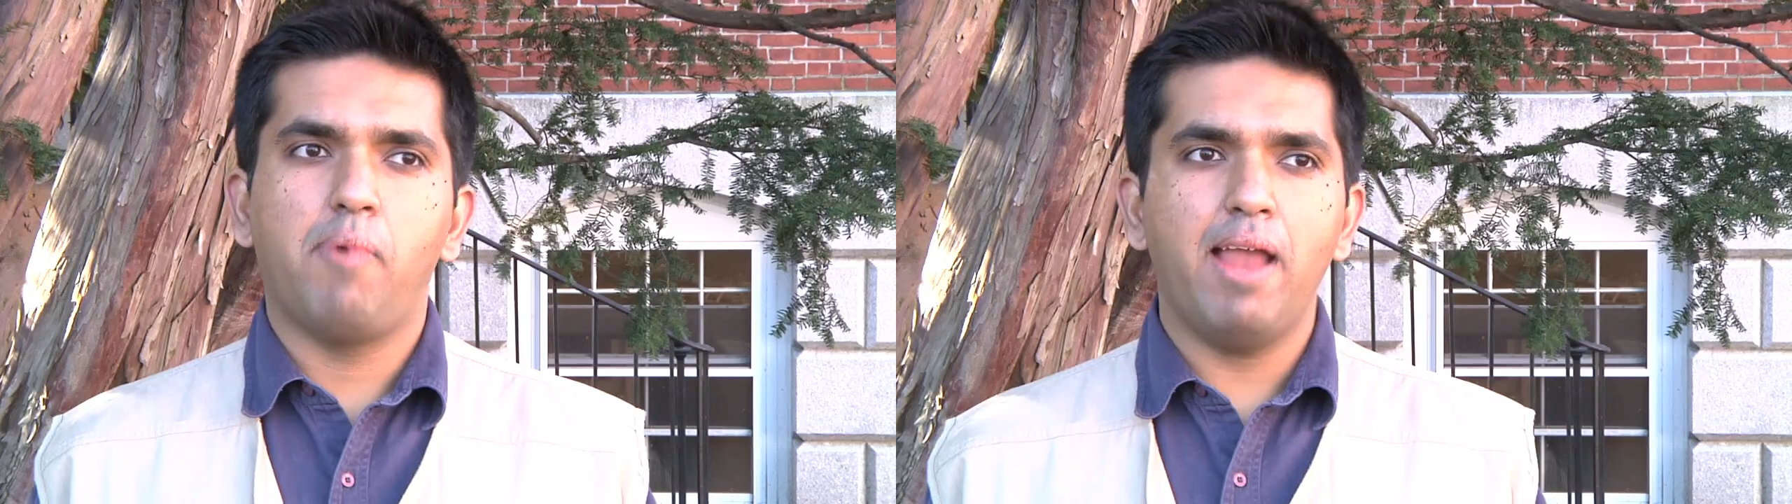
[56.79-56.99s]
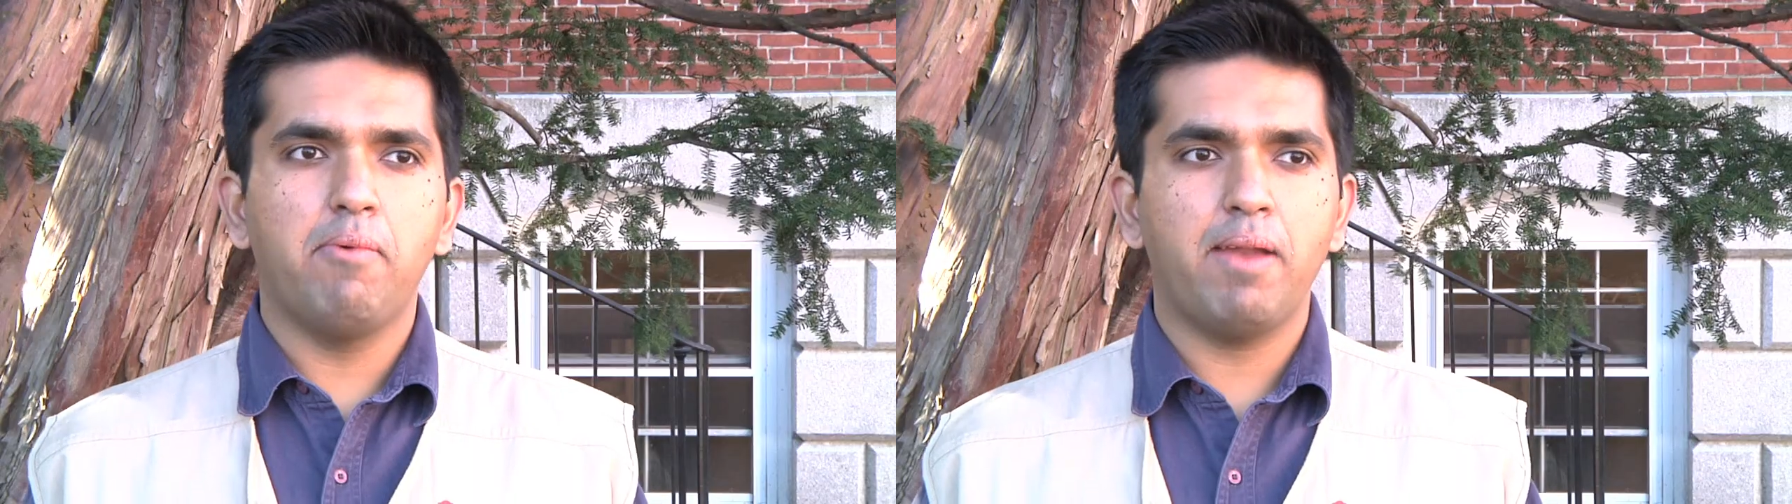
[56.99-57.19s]

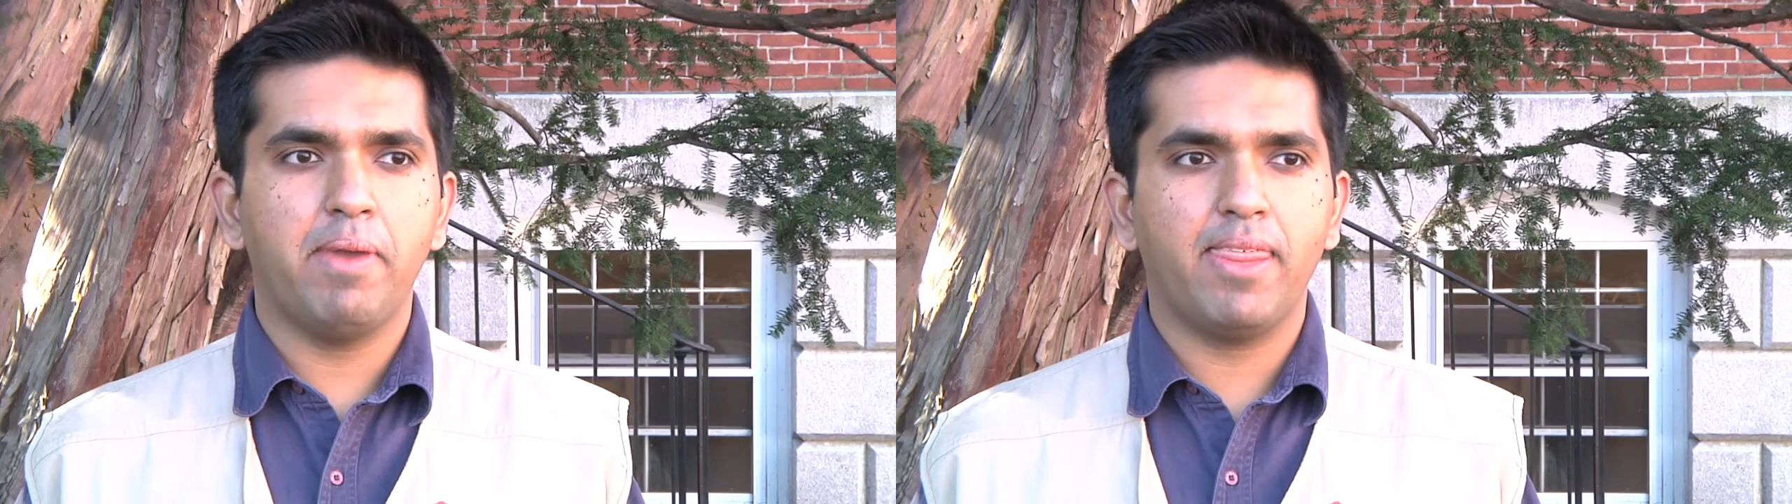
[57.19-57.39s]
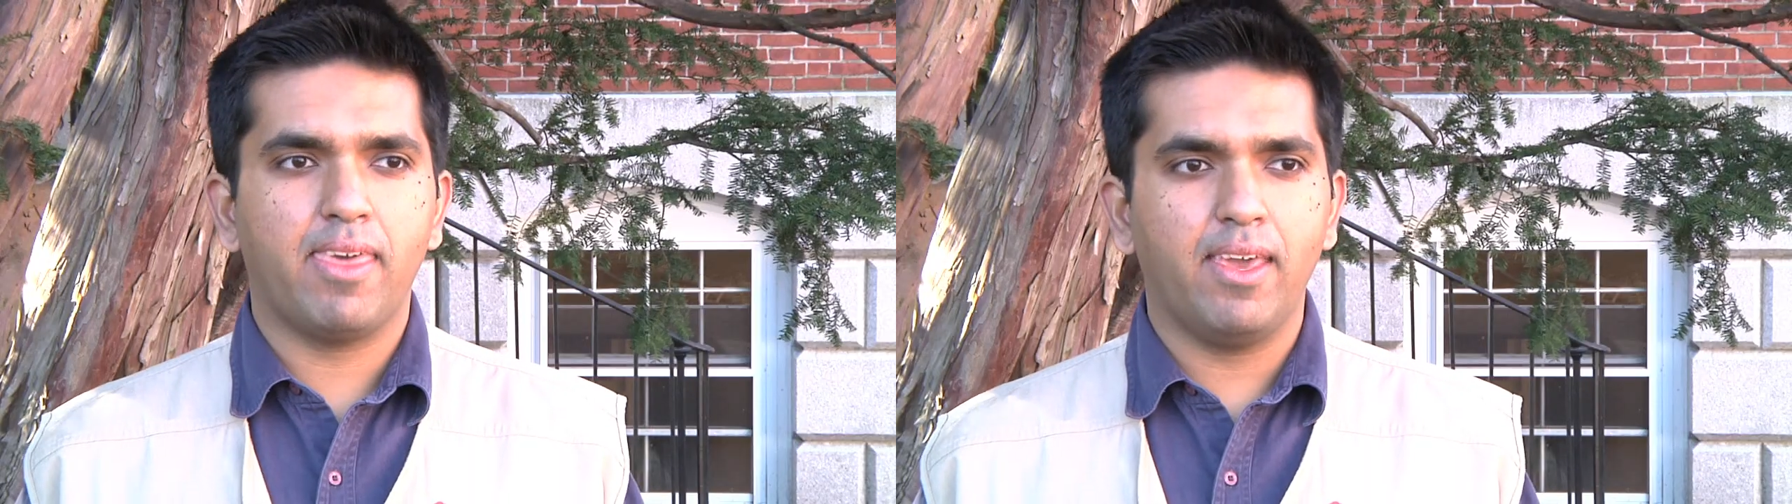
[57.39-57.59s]
While one may
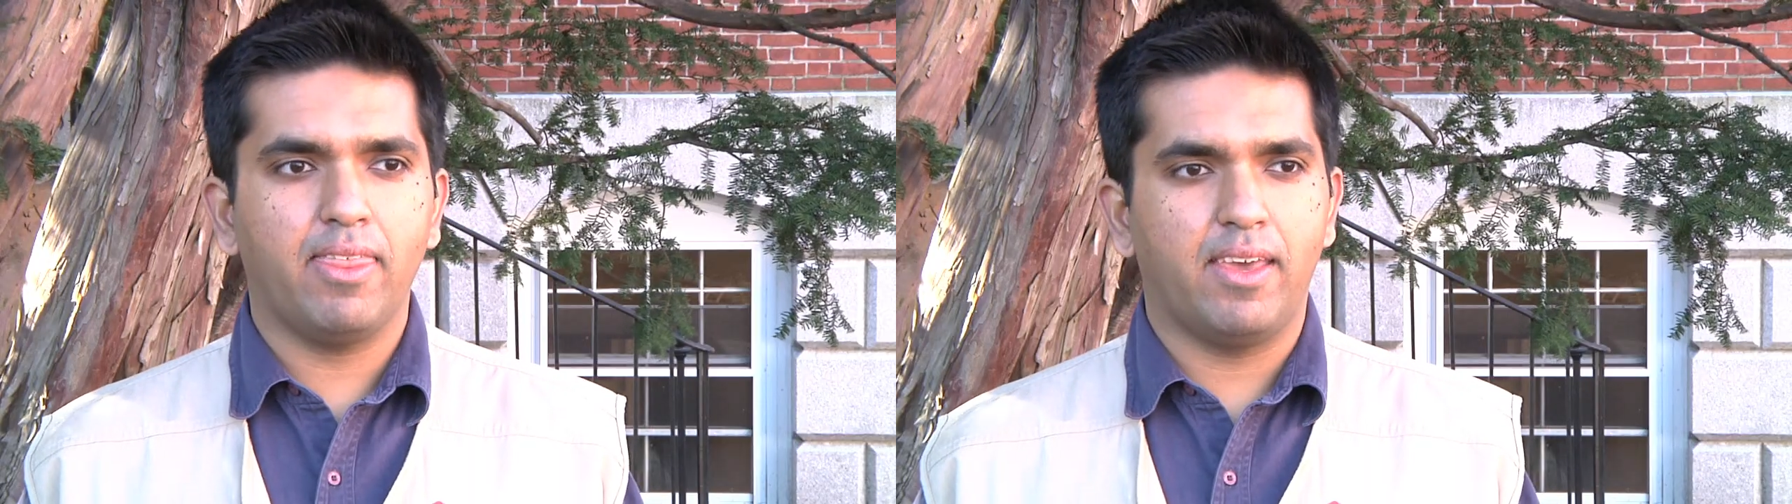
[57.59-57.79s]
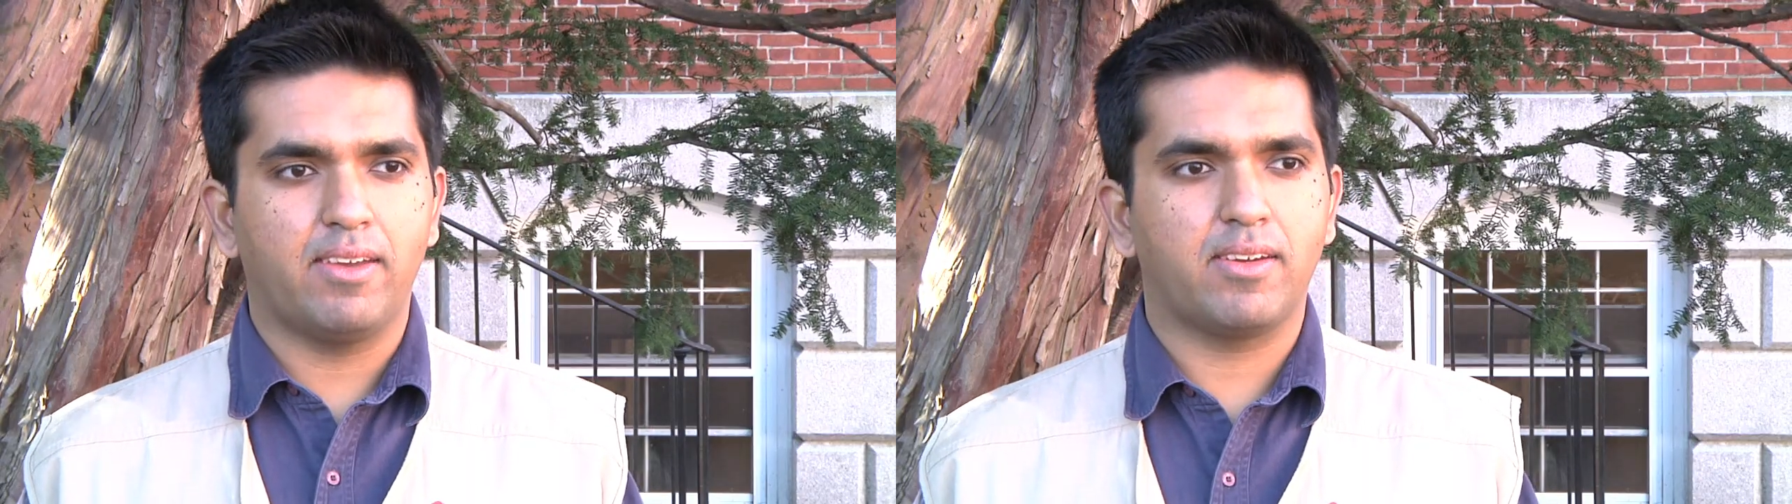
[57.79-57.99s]
think
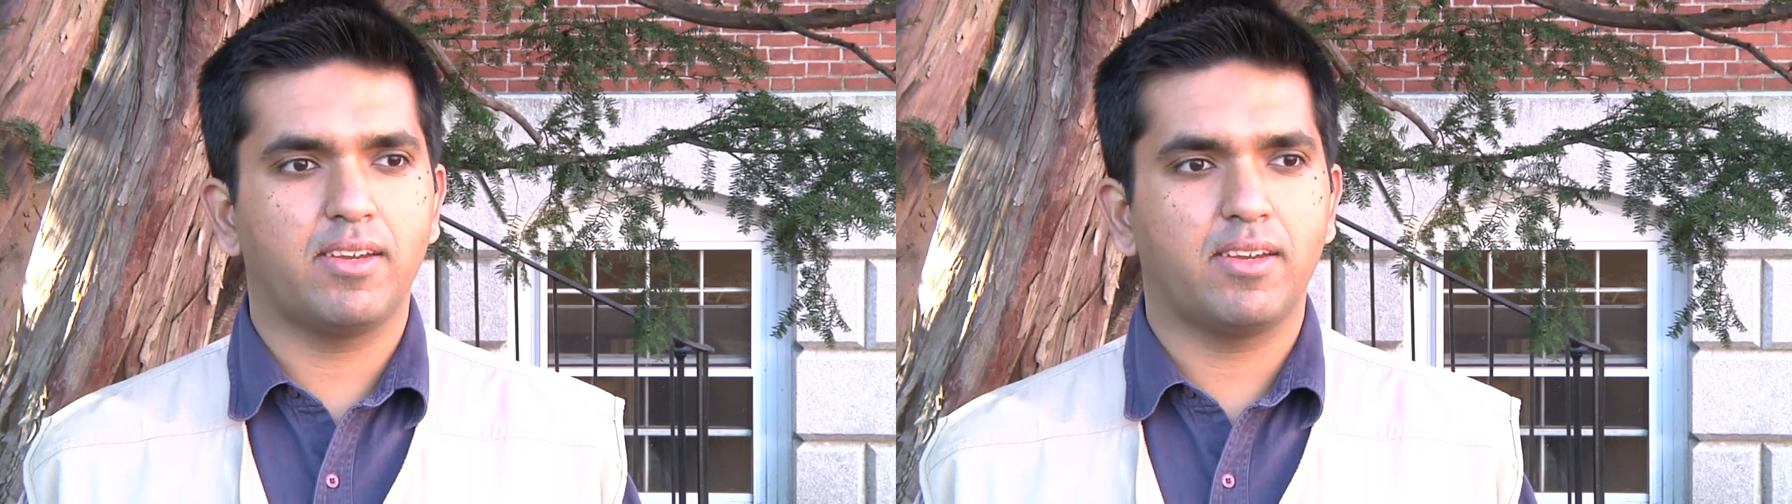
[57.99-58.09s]
that